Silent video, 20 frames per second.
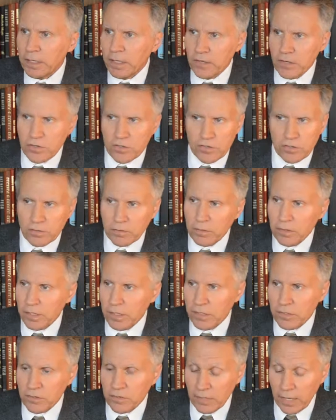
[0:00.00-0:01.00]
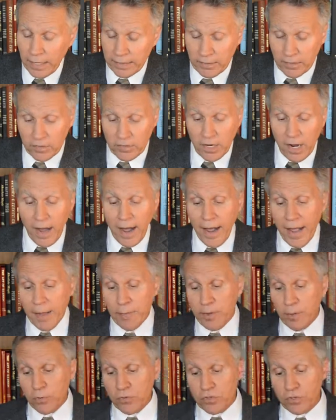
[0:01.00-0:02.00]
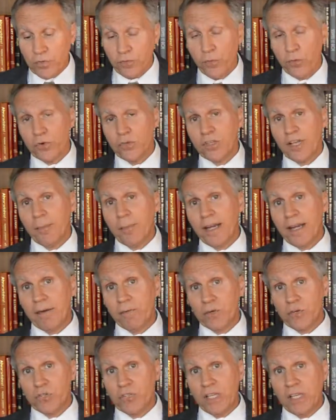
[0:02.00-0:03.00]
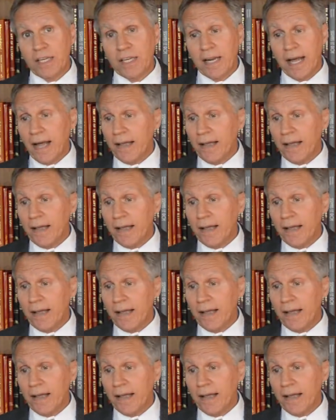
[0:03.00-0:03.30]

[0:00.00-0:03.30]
is at the time, it was the first time I'd ever seen it.